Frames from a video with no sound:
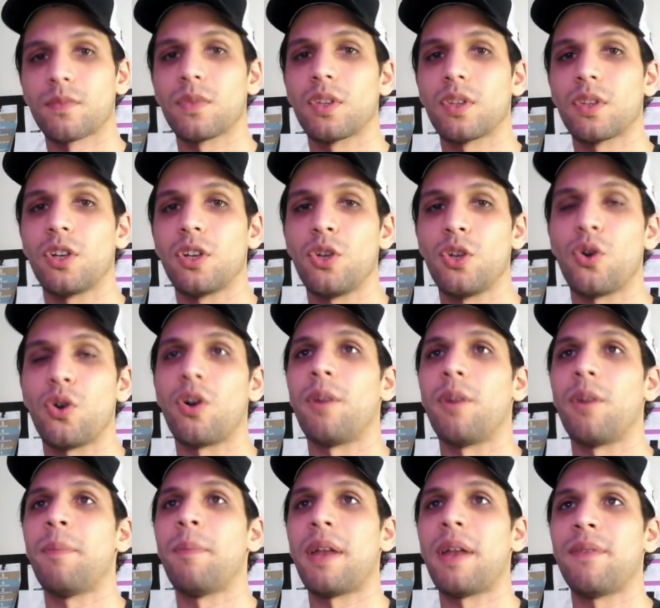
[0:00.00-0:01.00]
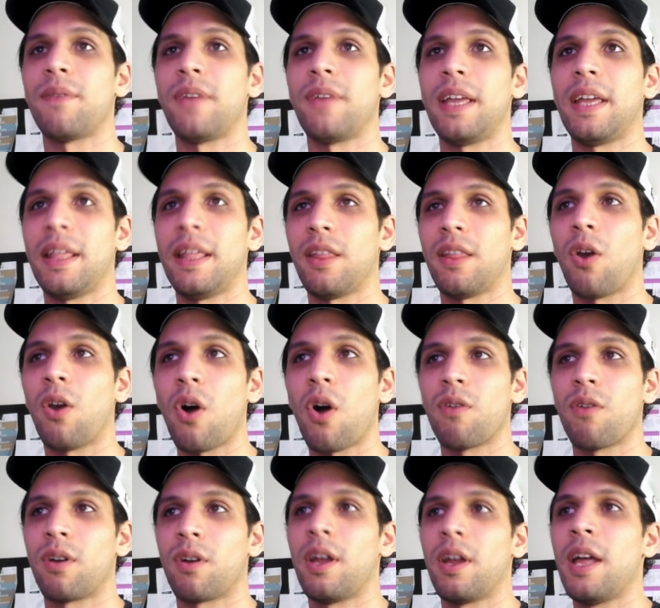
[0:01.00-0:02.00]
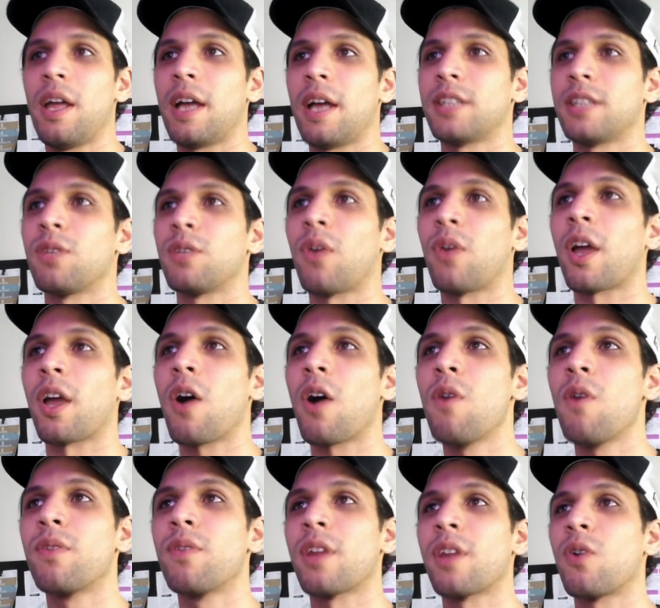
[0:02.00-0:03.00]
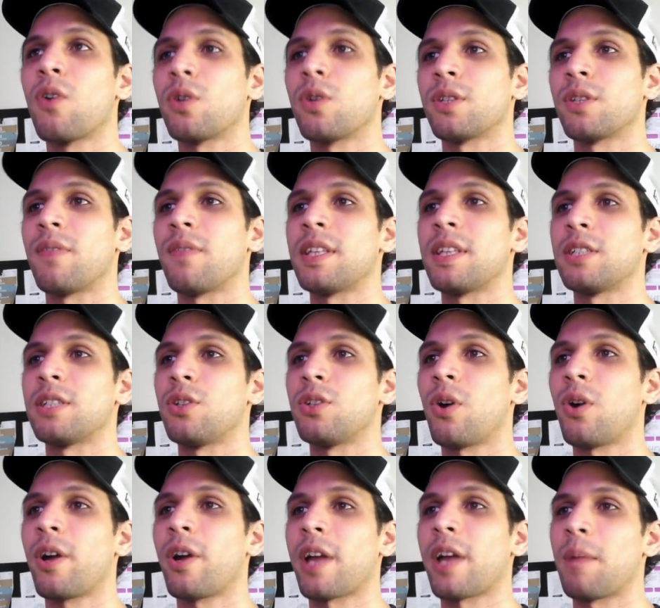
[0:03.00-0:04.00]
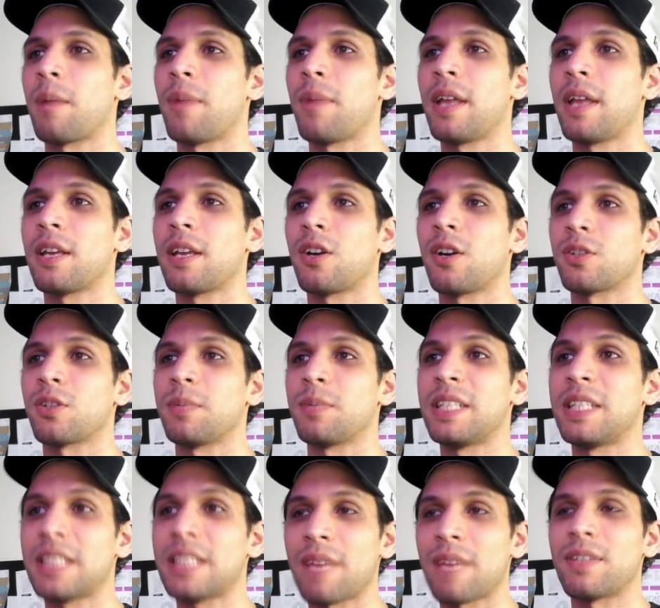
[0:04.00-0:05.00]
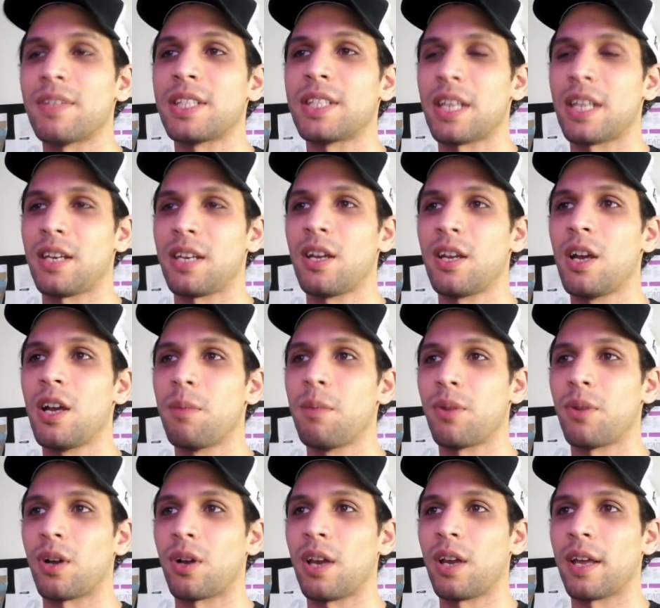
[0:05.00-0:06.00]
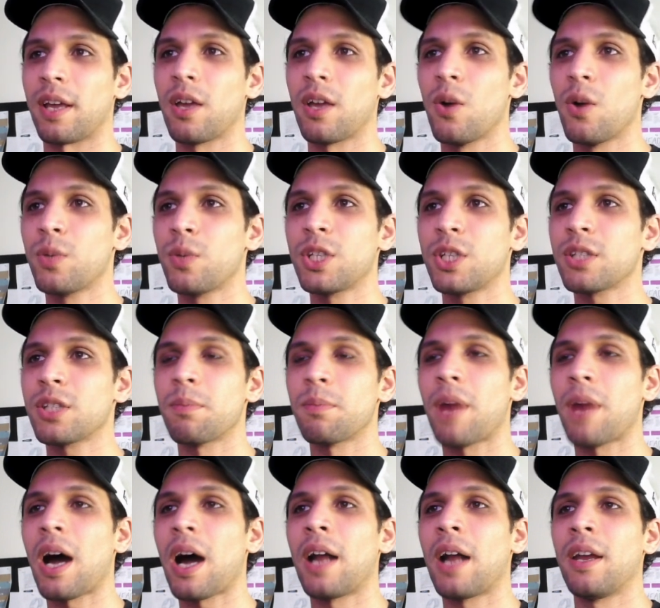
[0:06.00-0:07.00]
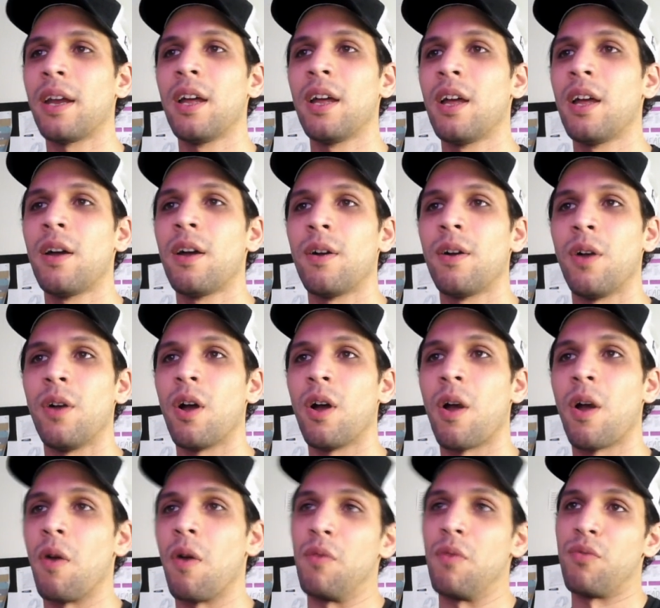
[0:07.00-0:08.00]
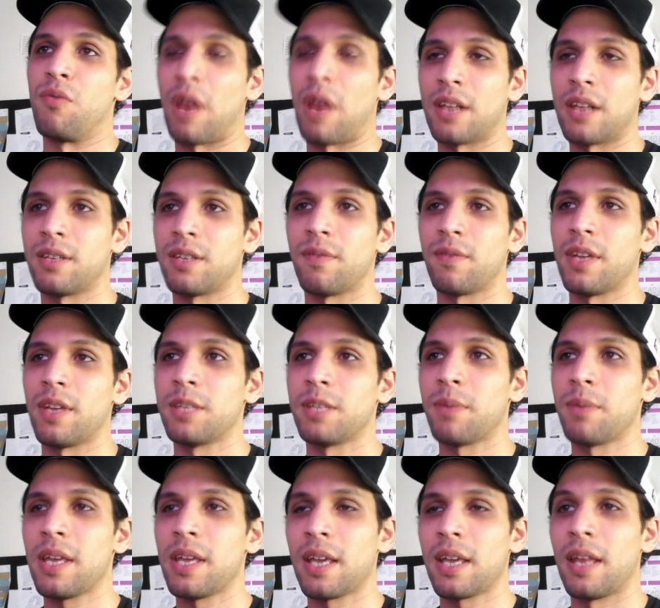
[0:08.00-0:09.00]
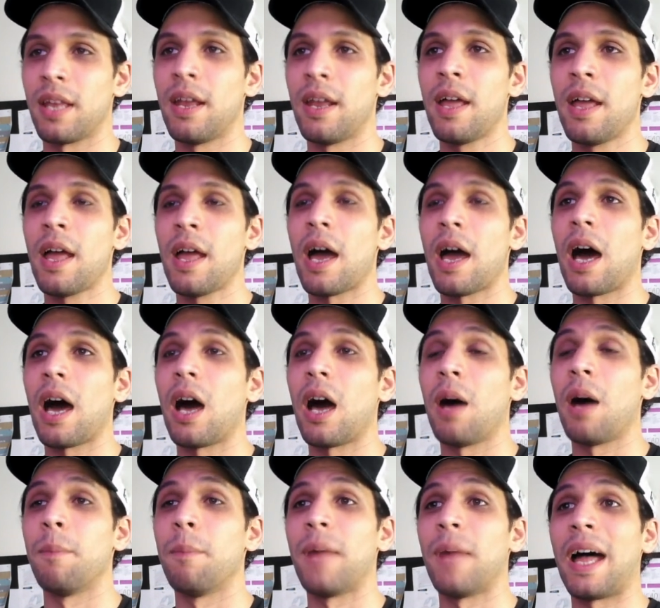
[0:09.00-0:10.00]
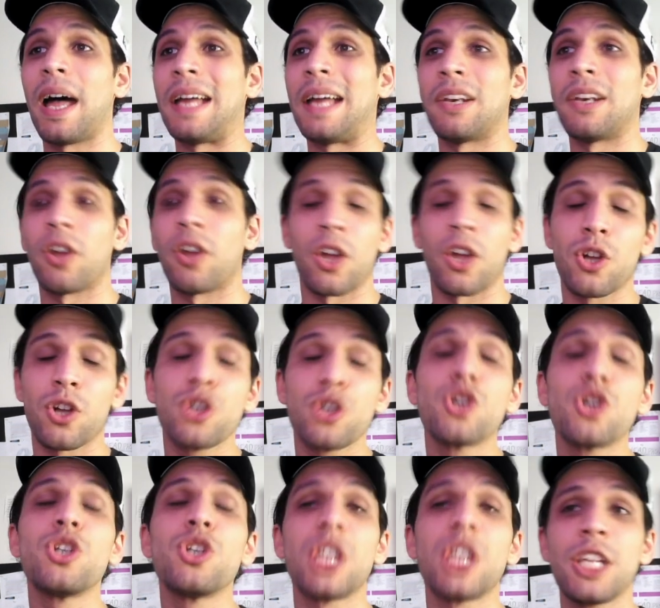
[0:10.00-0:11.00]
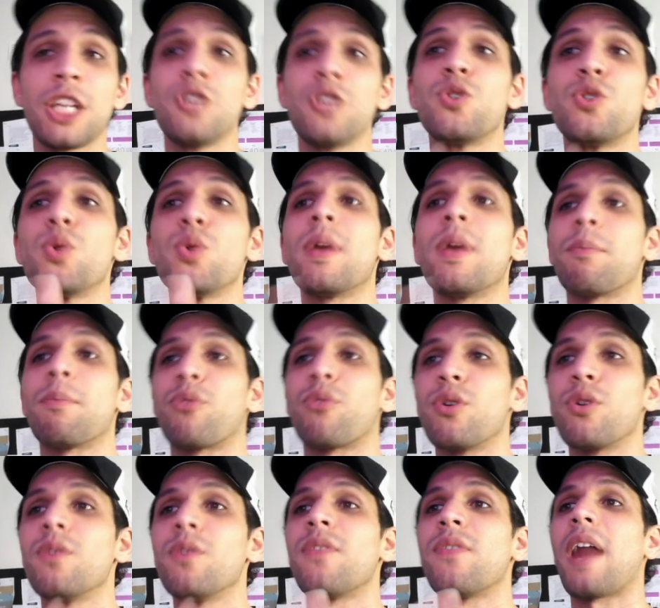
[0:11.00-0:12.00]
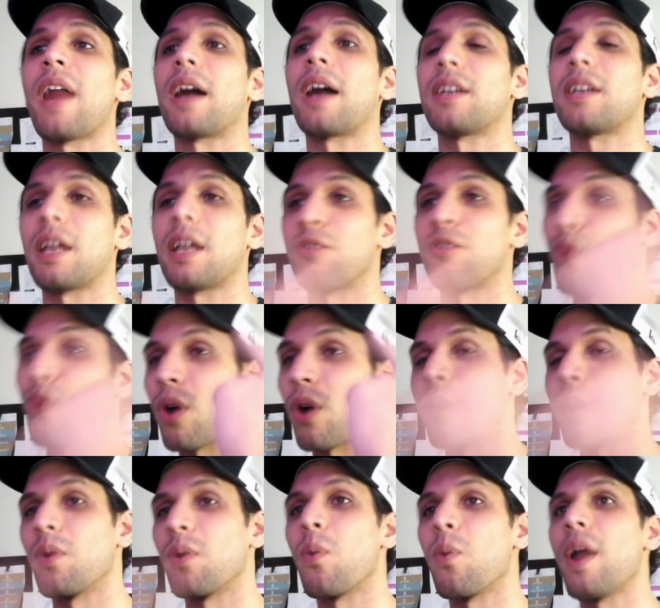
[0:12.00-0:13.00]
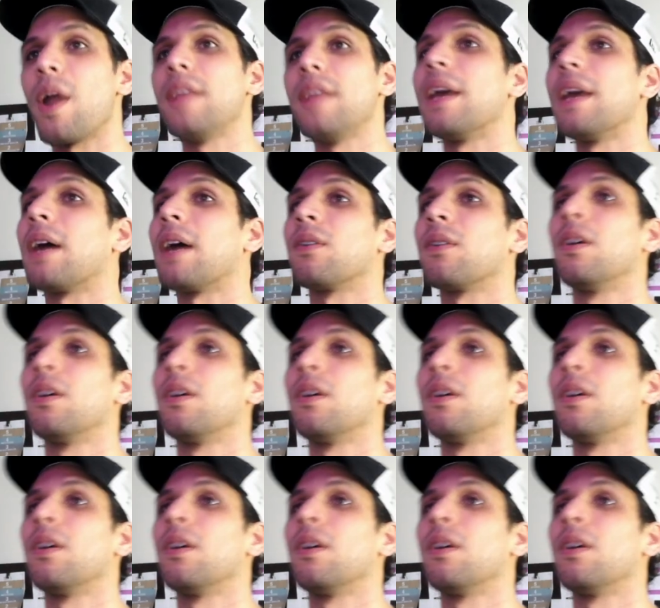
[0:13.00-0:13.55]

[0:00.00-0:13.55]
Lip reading: your benefit in the long run. And so over the course of this entire campaign, it cost me 7 cents per click, which isn't bad, relatively speaking. And I could continue to improve that and drive it way down